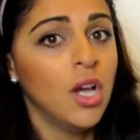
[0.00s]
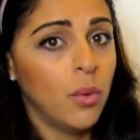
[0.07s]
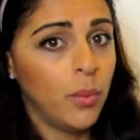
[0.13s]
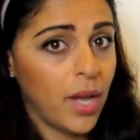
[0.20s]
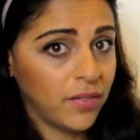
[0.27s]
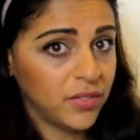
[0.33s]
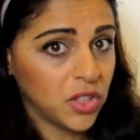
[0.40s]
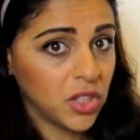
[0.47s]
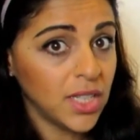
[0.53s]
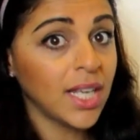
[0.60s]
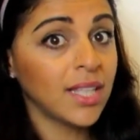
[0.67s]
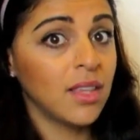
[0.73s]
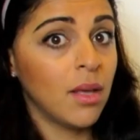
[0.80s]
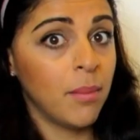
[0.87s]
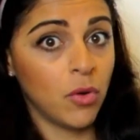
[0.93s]
We have to
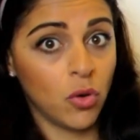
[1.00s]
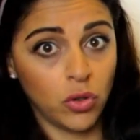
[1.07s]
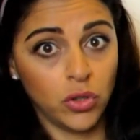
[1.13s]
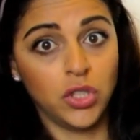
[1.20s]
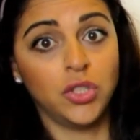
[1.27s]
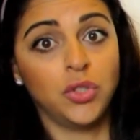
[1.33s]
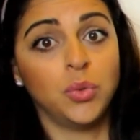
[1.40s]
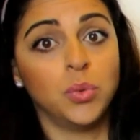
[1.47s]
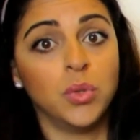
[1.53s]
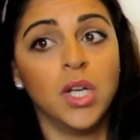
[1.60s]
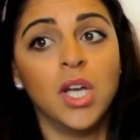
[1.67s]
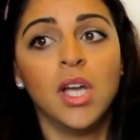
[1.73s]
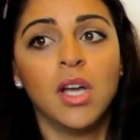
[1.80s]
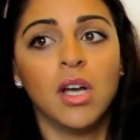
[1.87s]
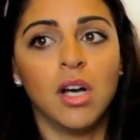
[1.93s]
connect them in order to
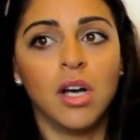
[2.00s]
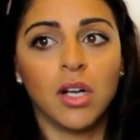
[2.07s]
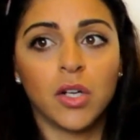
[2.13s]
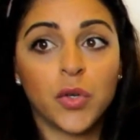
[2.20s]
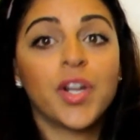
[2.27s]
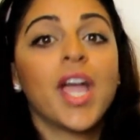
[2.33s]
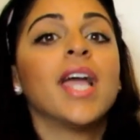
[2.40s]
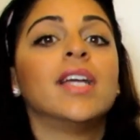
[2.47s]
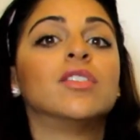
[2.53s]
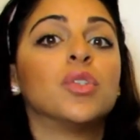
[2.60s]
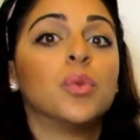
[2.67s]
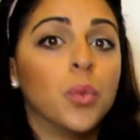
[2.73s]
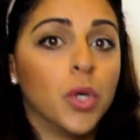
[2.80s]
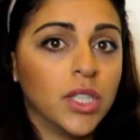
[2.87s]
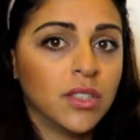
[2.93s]
create
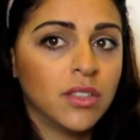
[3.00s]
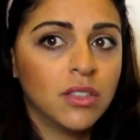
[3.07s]
words.